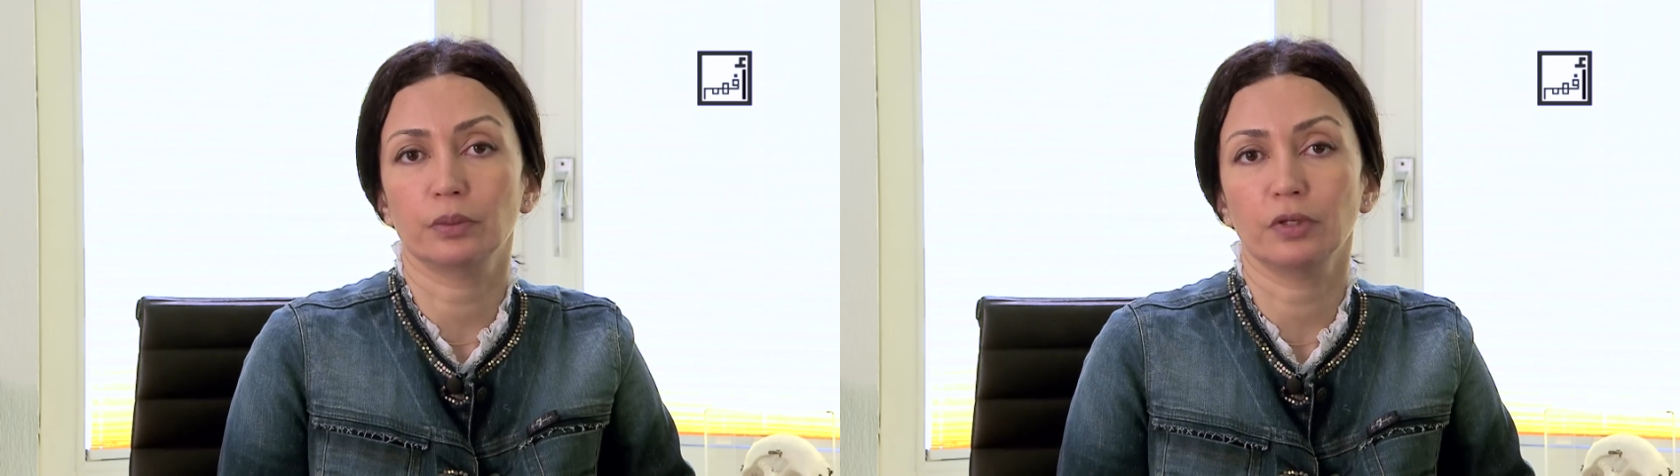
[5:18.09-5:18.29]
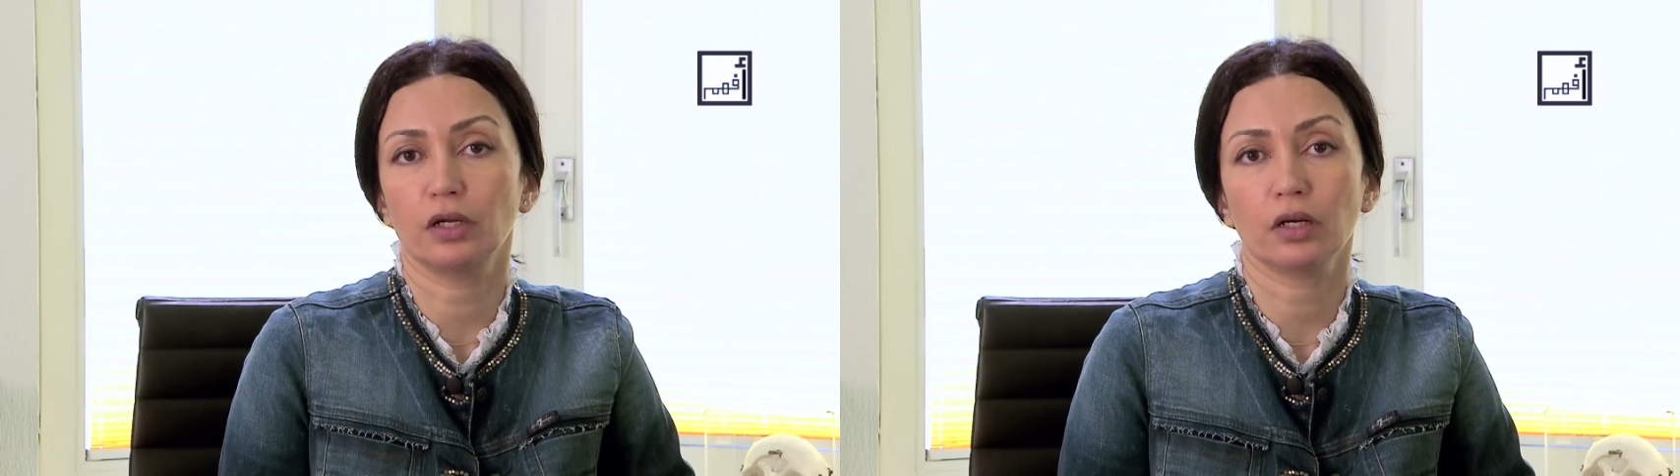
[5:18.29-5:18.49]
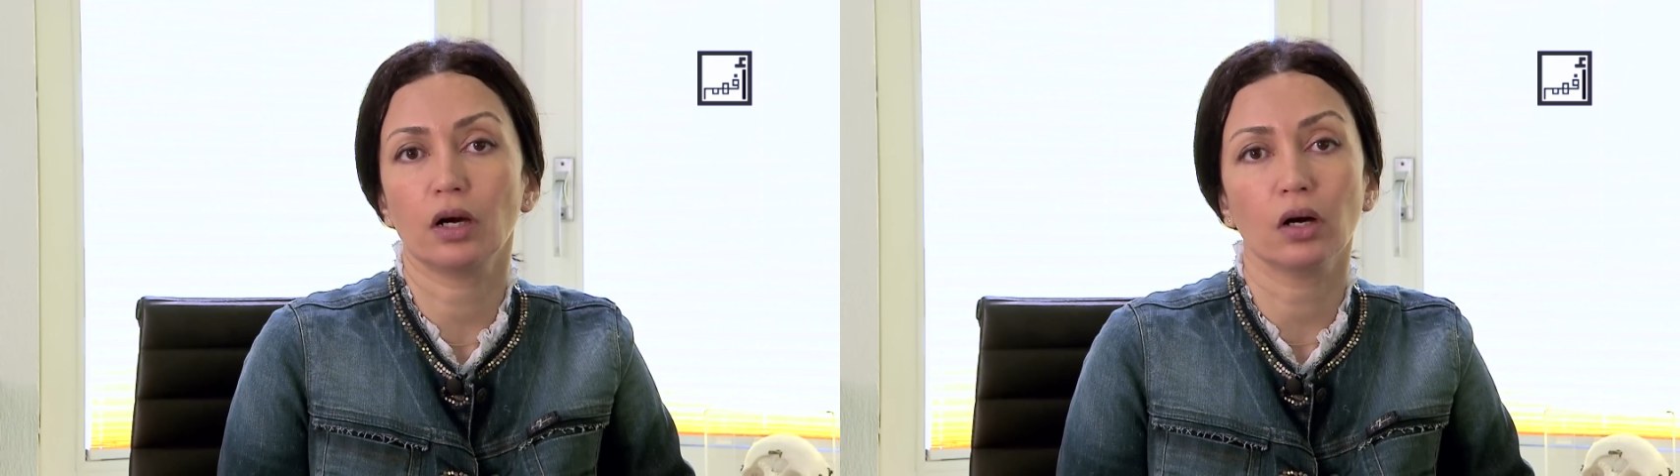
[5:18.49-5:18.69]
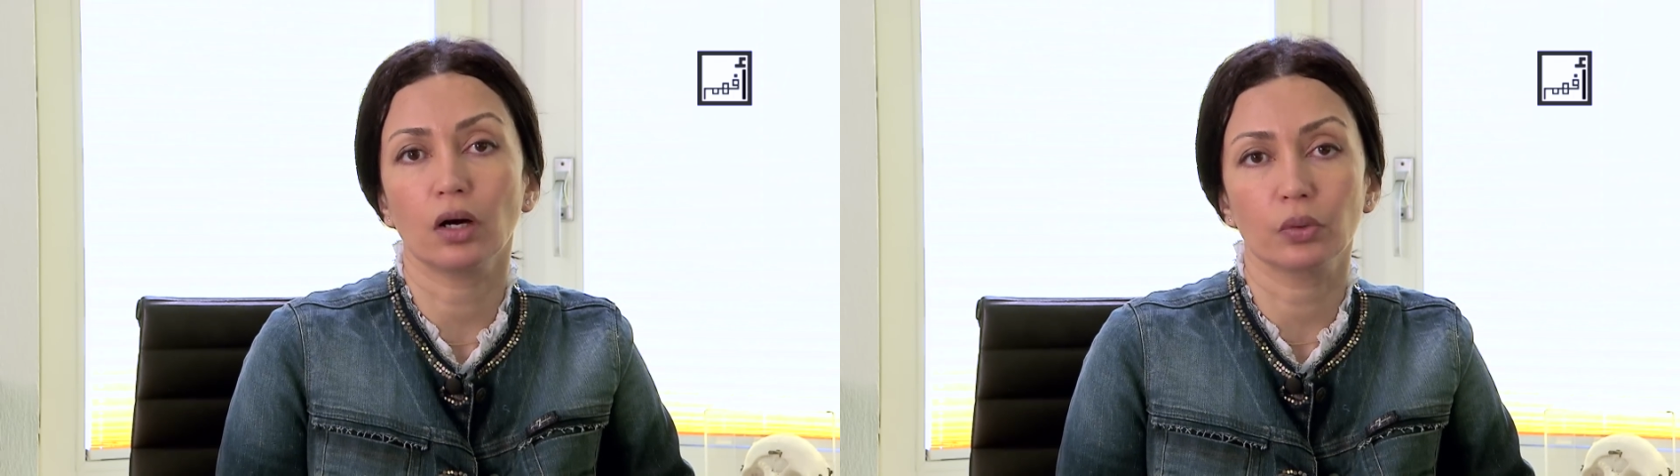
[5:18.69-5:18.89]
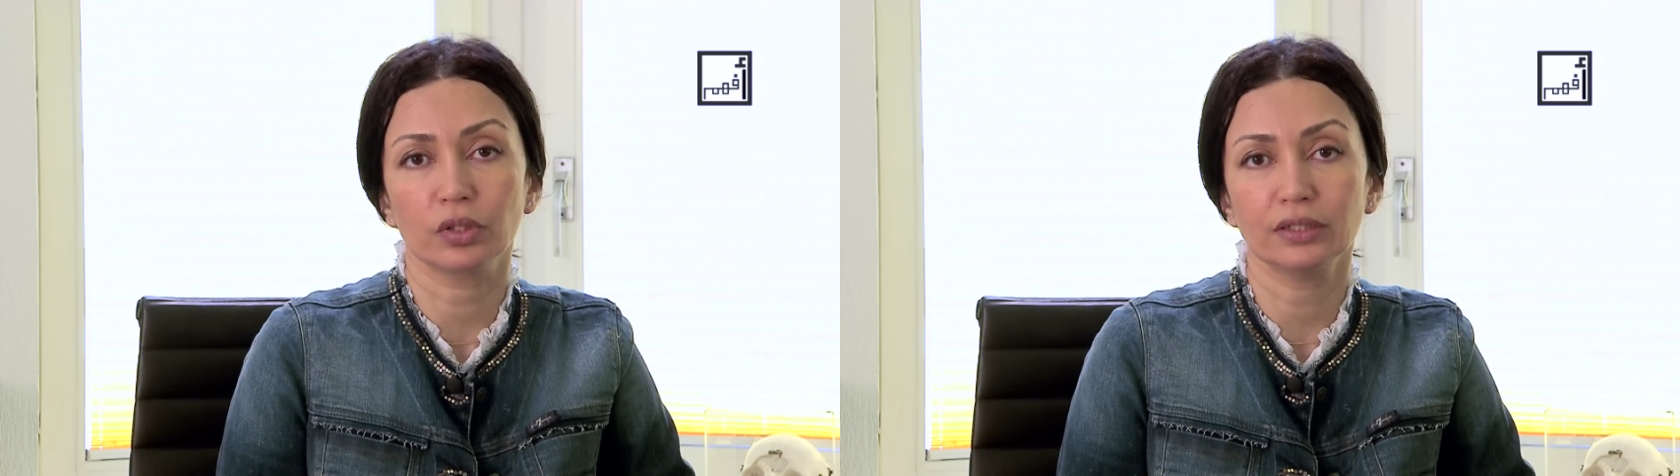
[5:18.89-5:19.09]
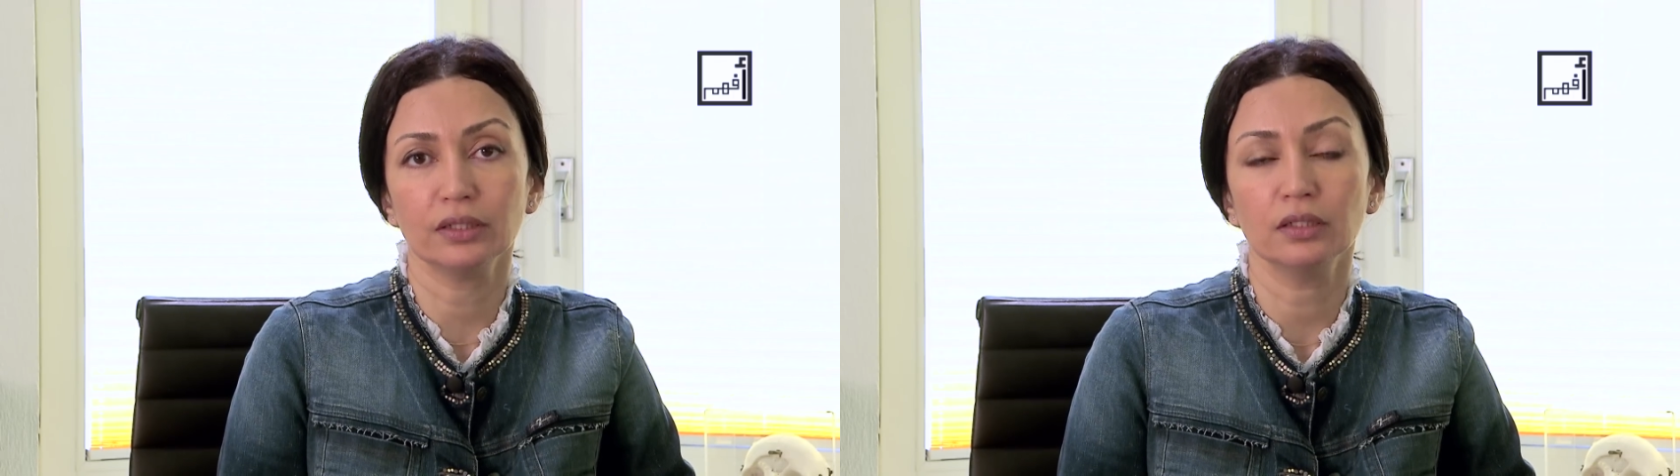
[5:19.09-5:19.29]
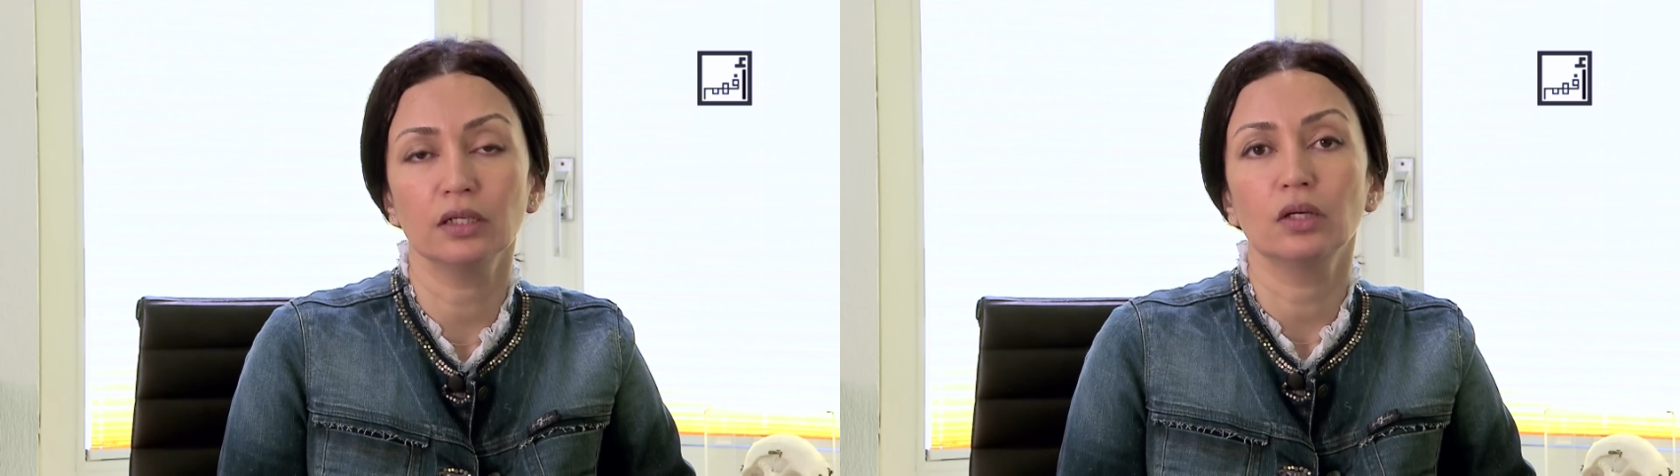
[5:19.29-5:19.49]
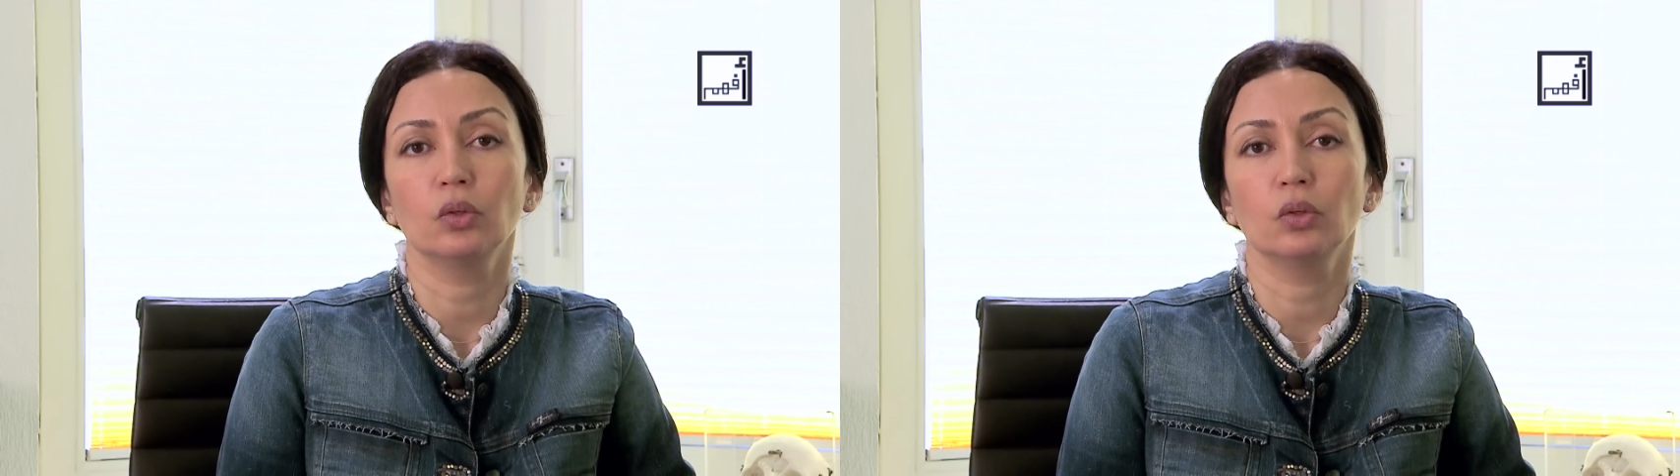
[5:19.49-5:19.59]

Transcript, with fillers: but usually erections are